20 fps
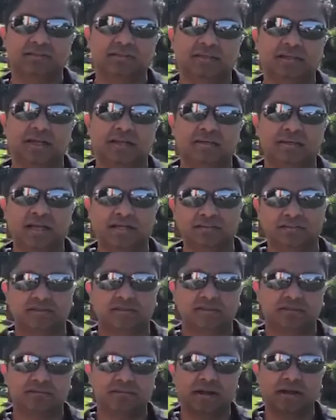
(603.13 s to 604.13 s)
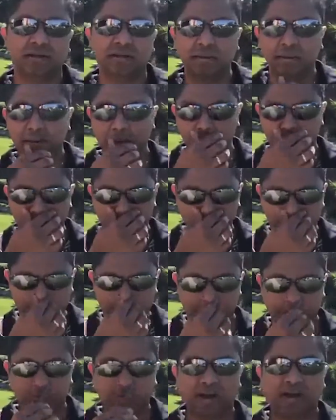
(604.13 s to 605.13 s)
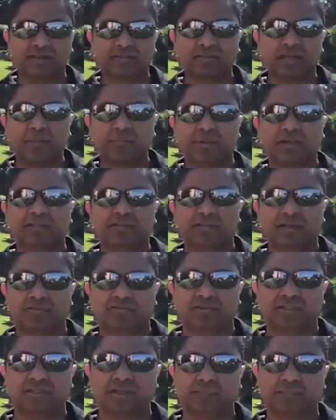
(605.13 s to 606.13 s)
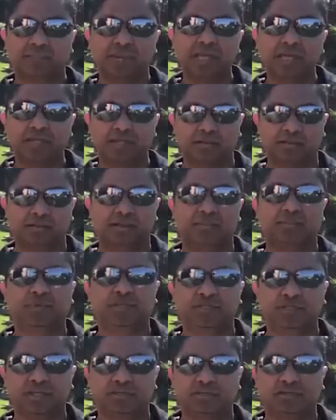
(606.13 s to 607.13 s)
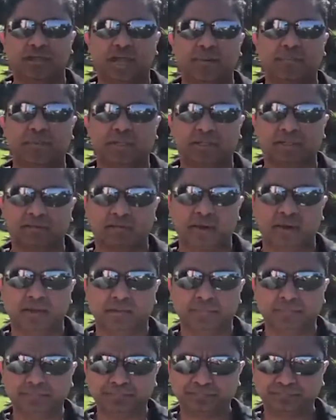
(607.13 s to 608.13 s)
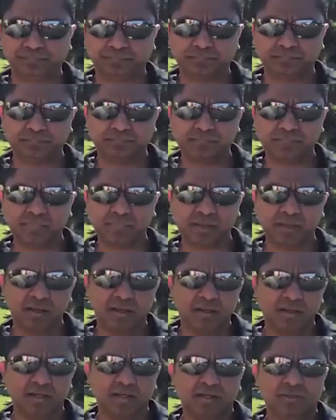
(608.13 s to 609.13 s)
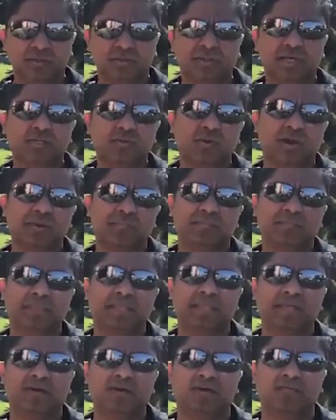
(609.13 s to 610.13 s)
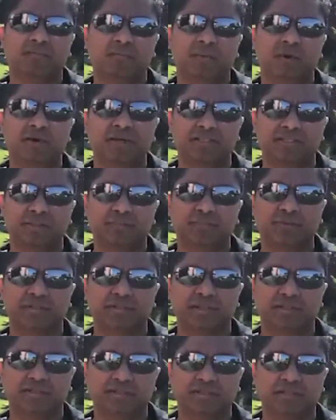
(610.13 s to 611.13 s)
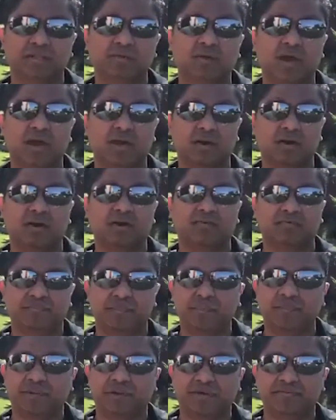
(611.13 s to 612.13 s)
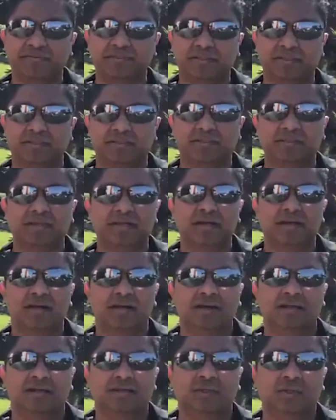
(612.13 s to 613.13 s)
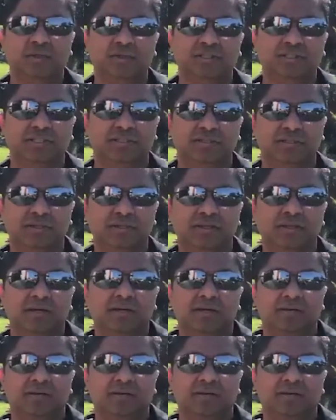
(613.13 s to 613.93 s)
this year, and next year, right? What has happened is they have seen a big depreciation happening, right? So that's what meaning of bonus depreciation. That's why a lot of people have seen a huge